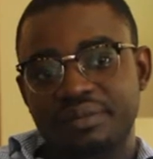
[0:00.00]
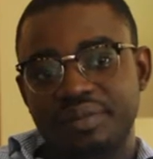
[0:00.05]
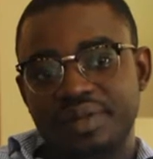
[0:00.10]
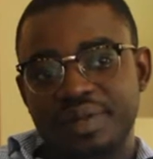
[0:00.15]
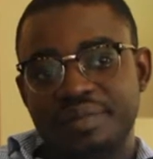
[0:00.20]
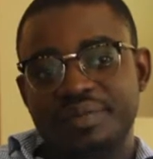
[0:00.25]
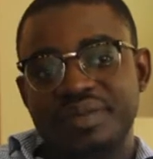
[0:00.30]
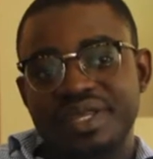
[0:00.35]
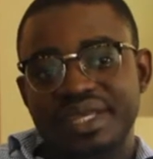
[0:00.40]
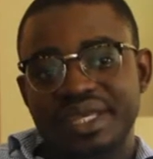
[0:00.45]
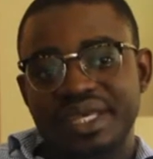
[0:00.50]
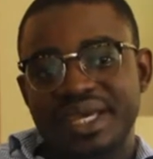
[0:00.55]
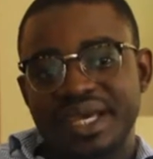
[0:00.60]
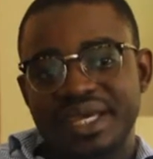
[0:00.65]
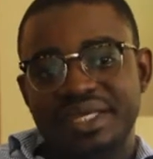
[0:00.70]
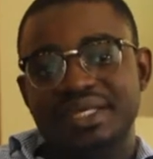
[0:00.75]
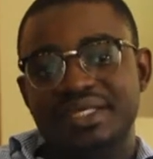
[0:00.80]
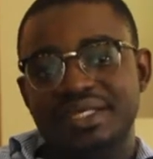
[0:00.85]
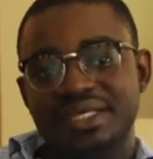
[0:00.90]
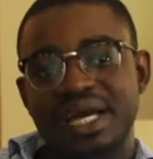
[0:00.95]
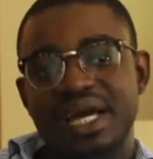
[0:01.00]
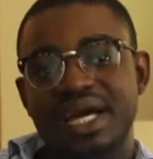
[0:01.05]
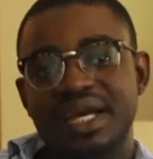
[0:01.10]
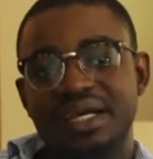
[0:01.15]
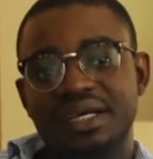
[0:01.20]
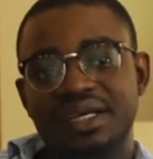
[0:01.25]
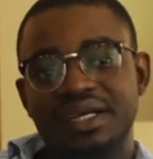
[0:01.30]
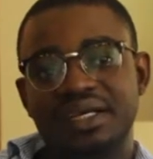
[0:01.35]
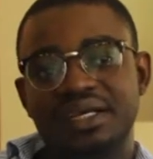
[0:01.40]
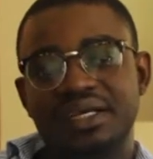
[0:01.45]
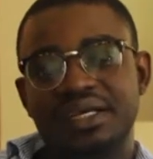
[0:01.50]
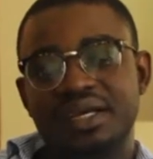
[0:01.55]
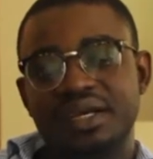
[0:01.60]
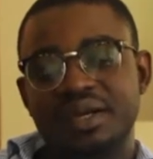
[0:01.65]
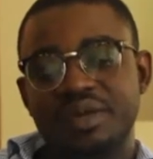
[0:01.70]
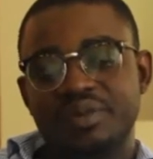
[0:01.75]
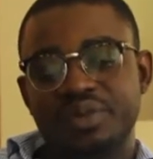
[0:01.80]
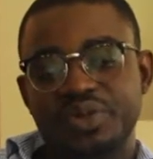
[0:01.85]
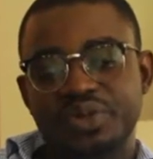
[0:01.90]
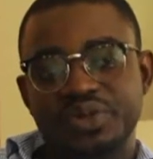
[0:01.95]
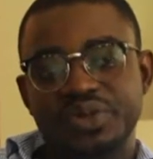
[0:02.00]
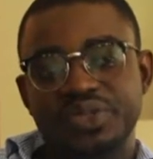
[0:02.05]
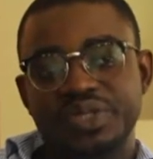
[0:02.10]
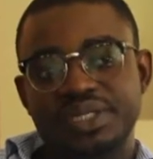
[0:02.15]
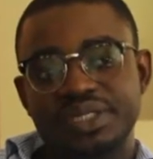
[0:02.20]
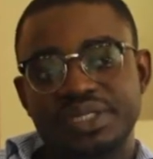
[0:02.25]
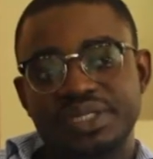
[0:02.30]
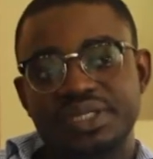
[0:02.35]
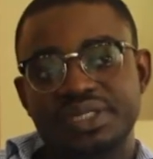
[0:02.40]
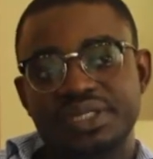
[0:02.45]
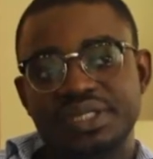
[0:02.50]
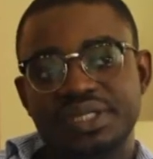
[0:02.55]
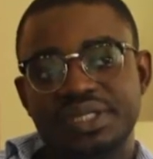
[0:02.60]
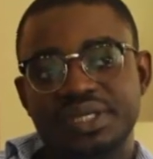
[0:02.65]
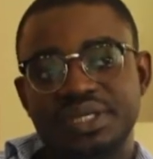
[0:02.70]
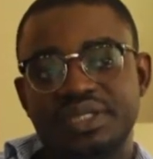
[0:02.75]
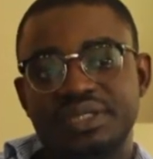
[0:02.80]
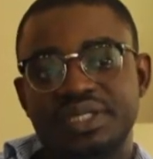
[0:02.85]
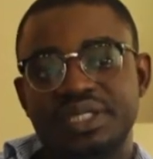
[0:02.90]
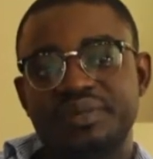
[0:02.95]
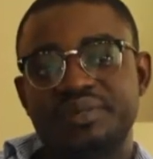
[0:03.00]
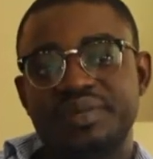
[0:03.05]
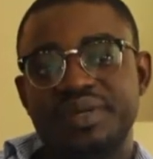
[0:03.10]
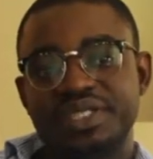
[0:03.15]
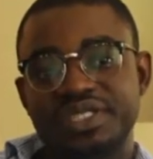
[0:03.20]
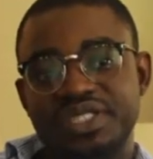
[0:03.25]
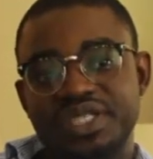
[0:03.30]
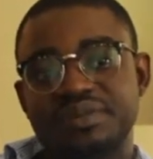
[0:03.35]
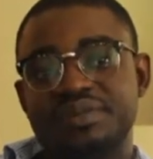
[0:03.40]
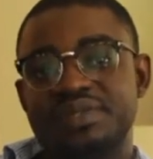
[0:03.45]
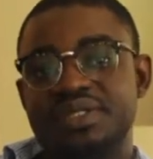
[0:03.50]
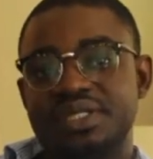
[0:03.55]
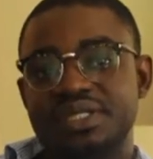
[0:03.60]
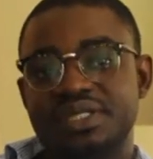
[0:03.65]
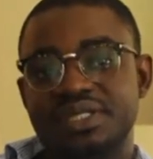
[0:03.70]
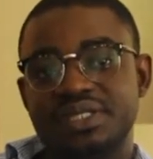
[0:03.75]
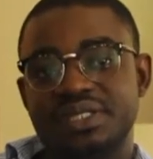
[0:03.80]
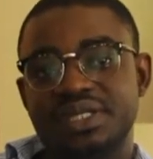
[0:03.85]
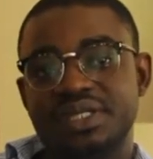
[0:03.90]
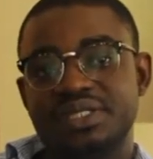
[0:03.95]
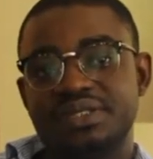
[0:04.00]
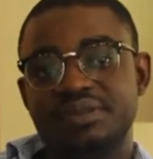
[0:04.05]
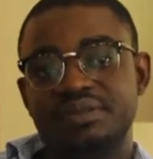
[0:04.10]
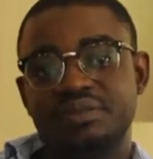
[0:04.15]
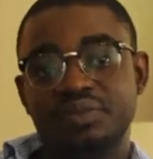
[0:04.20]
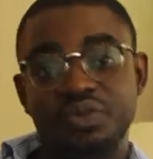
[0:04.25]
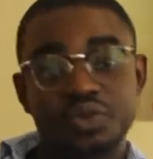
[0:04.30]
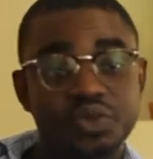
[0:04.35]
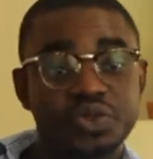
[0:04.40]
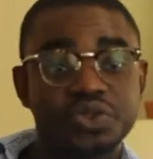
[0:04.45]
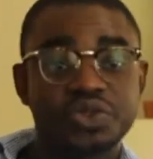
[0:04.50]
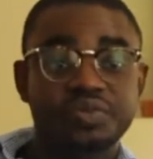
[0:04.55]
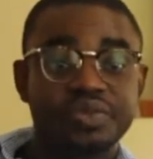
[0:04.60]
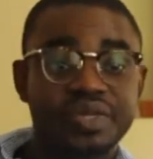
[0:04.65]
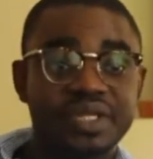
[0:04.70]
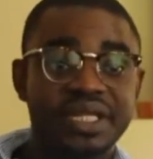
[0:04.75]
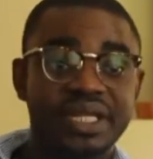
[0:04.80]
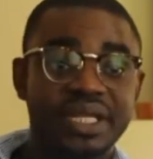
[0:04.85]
the made in Ghana tag, because there is that perception that goods made